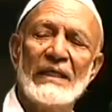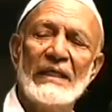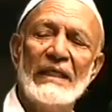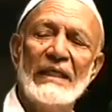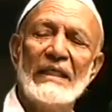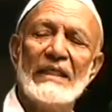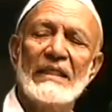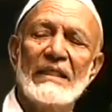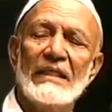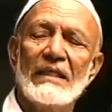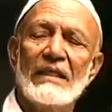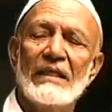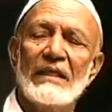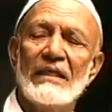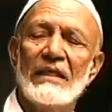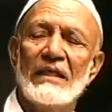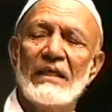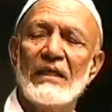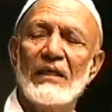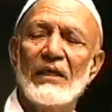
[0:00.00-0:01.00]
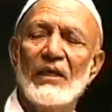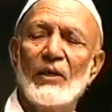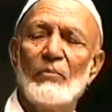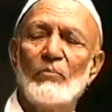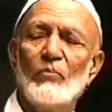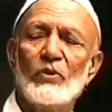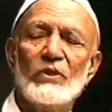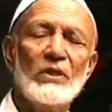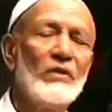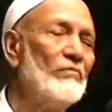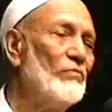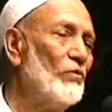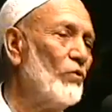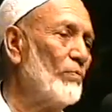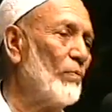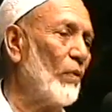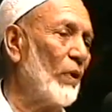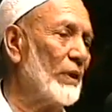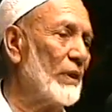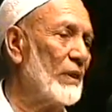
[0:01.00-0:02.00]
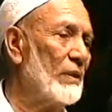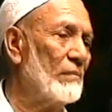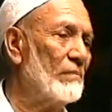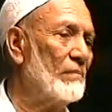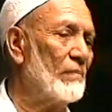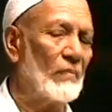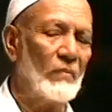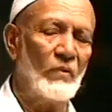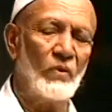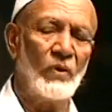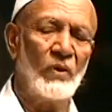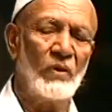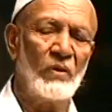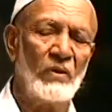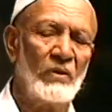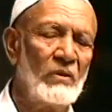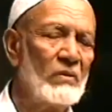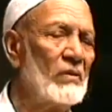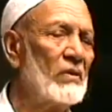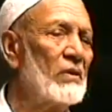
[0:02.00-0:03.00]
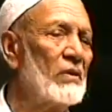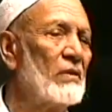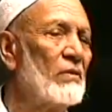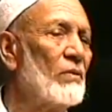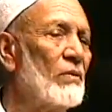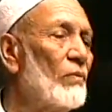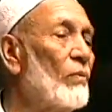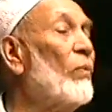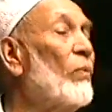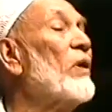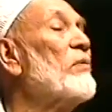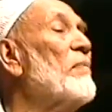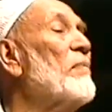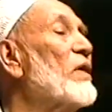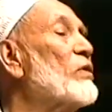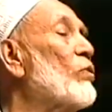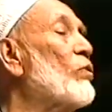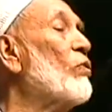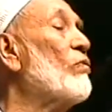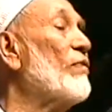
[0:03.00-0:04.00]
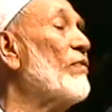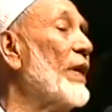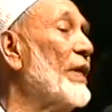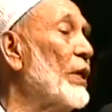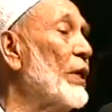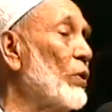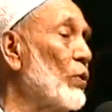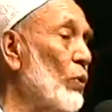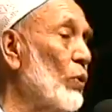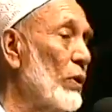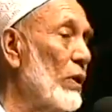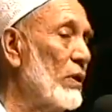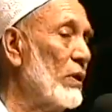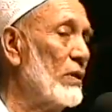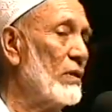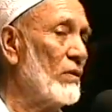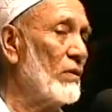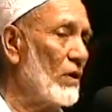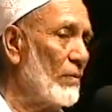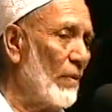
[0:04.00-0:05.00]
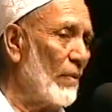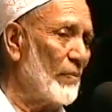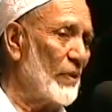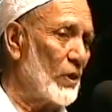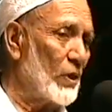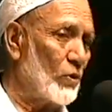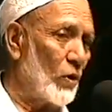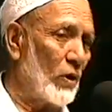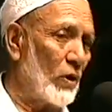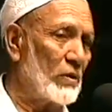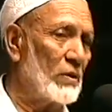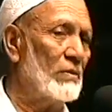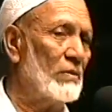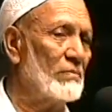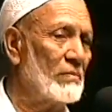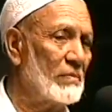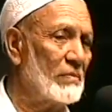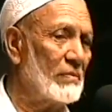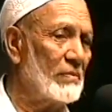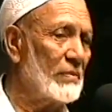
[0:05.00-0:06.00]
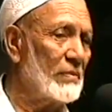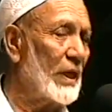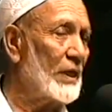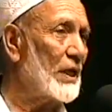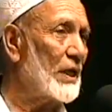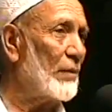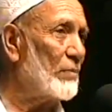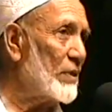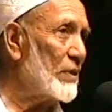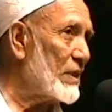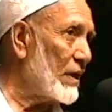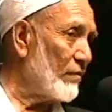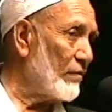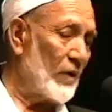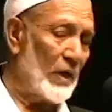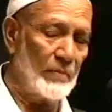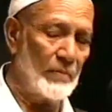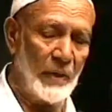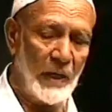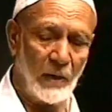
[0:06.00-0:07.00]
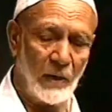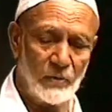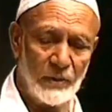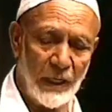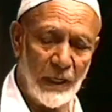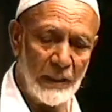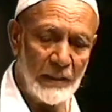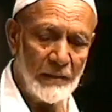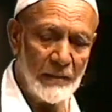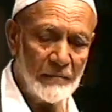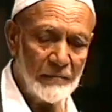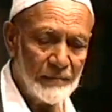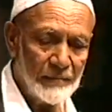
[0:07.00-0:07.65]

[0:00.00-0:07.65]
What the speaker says: Easter, a Muslim viewpoint. What makes Good Friday good? You remember the talk? The tape is available outside.